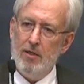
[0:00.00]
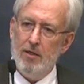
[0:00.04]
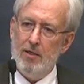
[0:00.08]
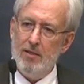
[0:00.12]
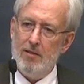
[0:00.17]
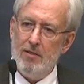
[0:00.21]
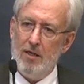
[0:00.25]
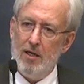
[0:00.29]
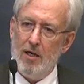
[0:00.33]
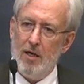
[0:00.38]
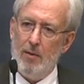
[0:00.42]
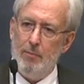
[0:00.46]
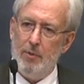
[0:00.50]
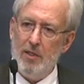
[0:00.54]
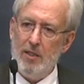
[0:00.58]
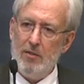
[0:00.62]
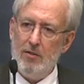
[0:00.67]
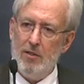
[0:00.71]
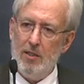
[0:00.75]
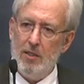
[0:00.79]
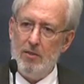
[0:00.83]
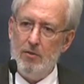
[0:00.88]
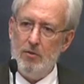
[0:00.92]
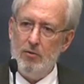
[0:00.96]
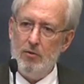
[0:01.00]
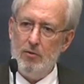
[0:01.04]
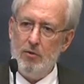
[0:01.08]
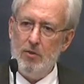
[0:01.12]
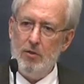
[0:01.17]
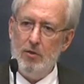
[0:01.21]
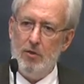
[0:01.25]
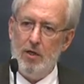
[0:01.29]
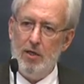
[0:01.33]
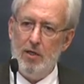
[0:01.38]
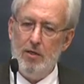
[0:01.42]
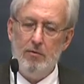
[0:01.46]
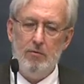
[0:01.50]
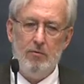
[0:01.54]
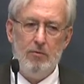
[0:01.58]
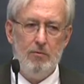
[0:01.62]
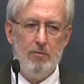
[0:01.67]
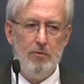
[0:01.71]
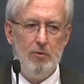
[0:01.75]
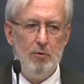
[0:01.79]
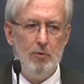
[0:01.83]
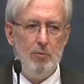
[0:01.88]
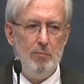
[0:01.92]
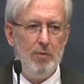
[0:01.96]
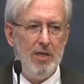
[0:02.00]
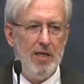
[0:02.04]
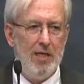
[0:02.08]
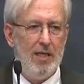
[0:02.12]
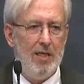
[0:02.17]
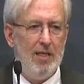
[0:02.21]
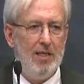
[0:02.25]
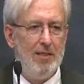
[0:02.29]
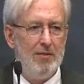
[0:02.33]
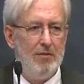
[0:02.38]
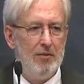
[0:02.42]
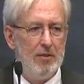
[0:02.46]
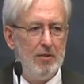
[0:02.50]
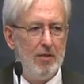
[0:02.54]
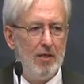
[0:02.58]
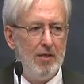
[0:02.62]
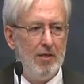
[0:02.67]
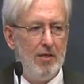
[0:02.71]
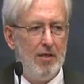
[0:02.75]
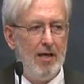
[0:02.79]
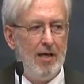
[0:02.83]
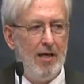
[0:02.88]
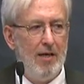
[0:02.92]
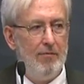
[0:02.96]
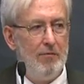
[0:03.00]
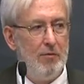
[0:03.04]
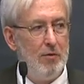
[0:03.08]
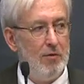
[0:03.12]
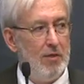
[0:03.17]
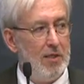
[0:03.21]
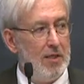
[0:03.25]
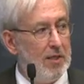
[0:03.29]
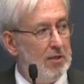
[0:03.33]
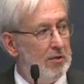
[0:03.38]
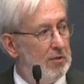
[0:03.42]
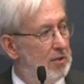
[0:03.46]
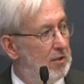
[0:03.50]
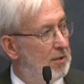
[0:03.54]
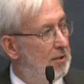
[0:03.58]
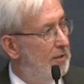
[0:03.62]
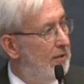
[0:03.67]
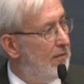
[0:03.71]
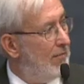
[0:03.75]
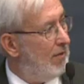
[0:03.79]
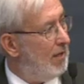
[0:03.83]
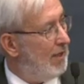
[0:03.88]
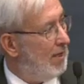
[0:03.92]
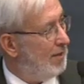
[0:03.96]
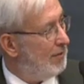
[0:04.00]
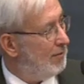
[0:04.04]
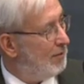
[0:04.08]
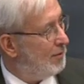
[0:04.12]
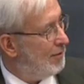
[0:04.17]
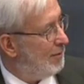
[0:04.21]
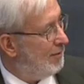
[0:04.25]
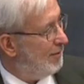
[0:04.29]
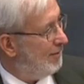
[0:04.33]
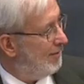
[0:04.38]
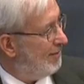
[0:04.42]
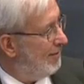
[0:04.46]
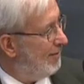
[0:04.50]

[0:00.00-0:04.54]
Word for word: a topic that took on new meanings uh, after these events.